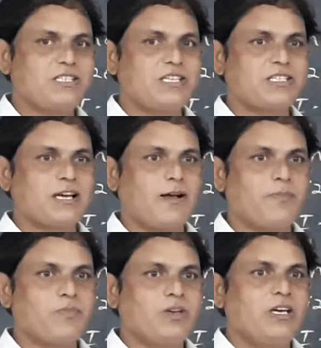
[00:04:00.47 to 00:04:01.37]

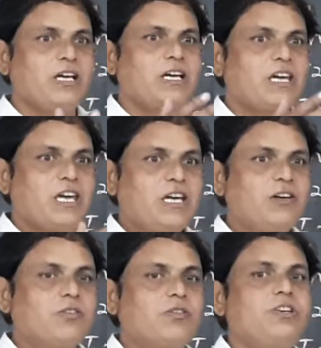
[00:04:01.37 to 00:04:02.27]
system,
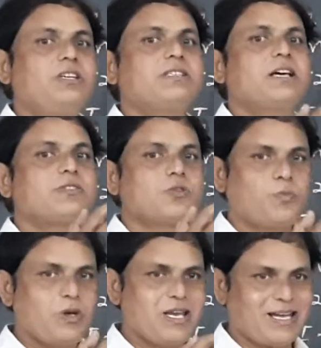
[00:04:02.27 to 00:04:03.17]
king is the
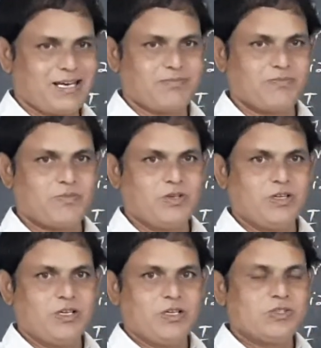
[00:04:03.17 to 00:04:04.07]
superior.
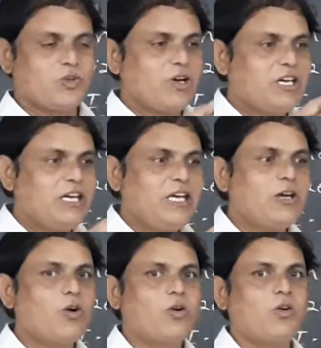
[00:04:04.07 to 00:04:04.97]
So
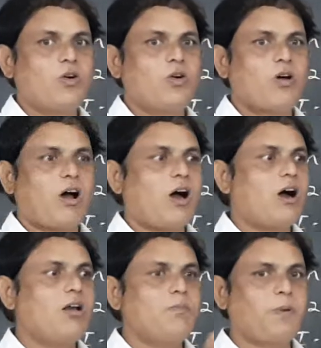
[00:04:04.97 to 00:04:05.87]
he holds
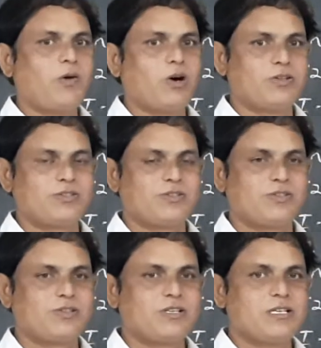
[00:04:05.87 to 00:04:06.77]
all powers.
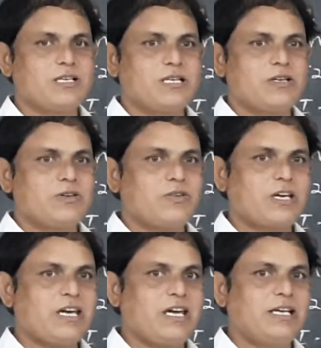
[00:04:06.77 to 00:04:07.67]

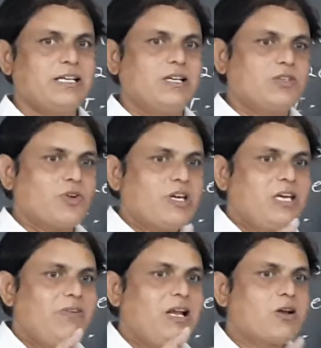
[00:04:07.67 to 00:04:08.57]
Okay. So
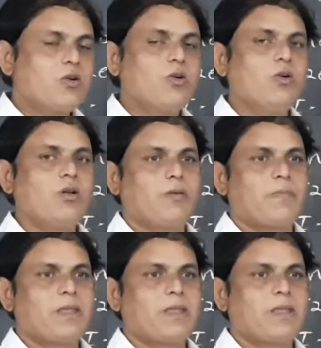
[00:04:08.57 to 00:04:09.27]
he will rule